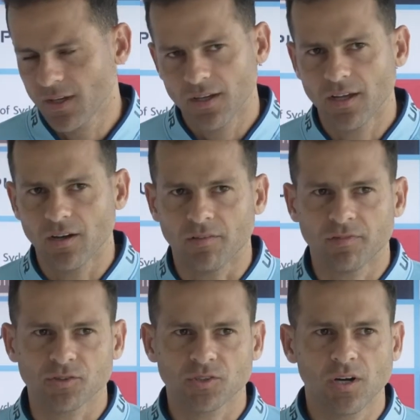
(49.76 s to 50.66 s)
Yeah,
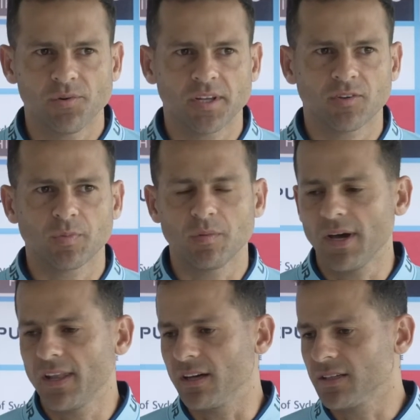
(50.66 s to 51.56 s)
for sure, we need to be
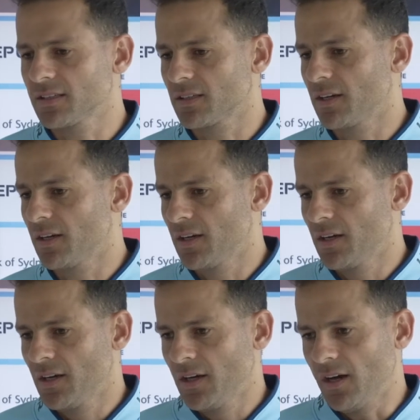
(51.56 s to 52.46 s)
better
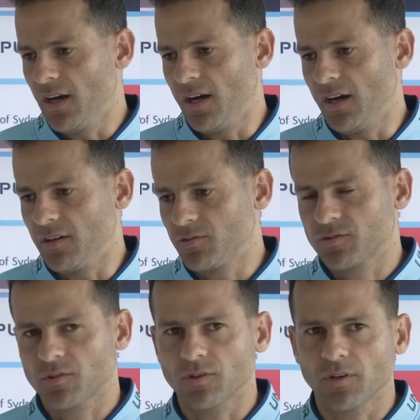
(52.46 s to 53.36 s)
to
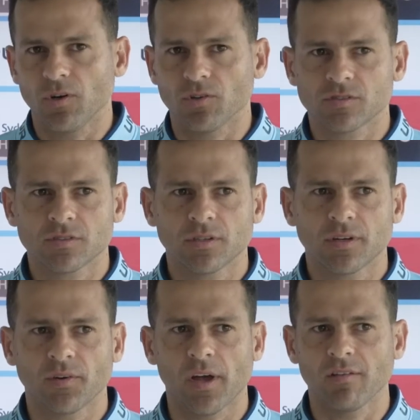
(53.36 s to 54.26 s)
score the goals.
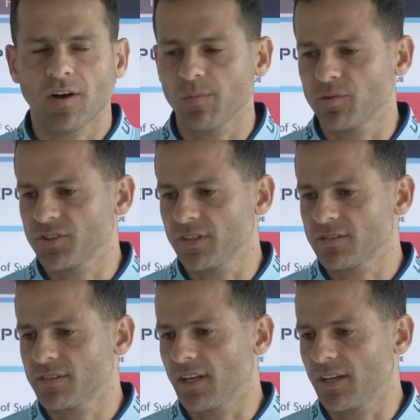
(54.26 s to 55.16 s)
We have a couple of
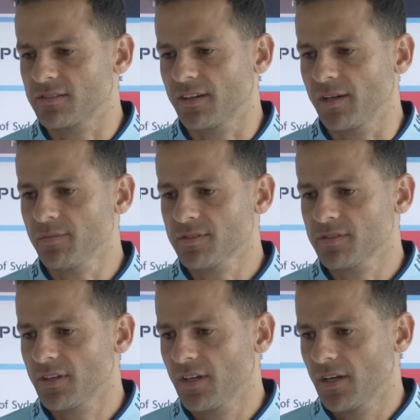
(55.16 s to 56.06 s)
chances in the last games,
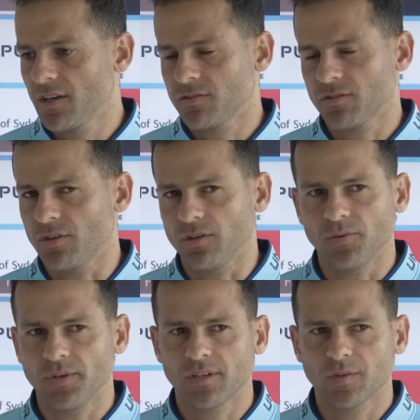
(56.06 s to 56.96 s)
so
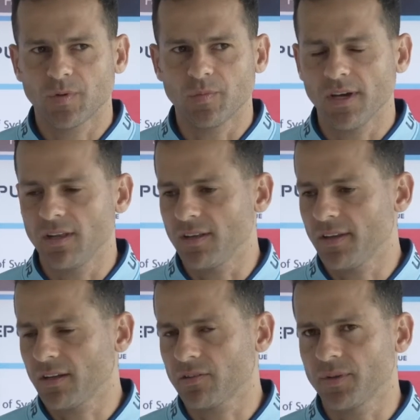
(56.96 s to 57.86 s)
we need to be better. I
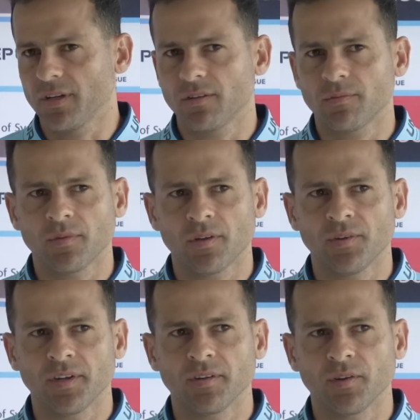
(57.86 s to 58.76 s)
think we
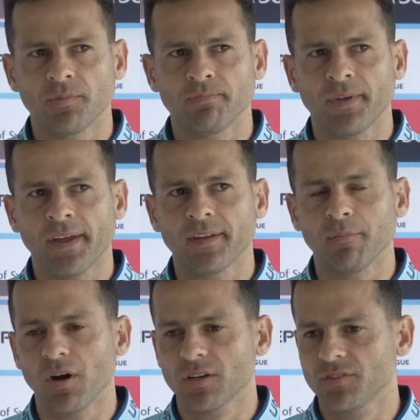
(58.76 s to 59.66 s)
need in the
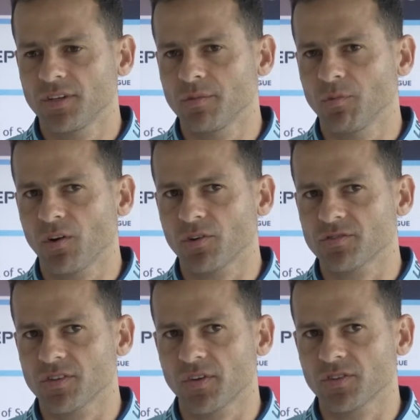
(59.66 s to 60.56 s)
box, we need more
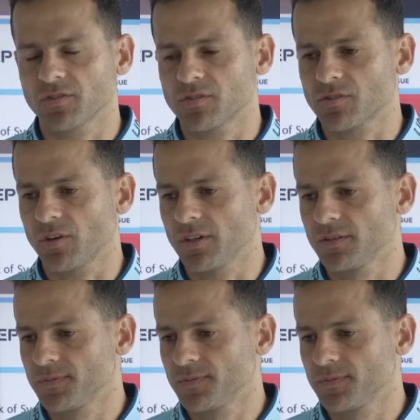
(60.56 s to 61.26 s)
concentration to score.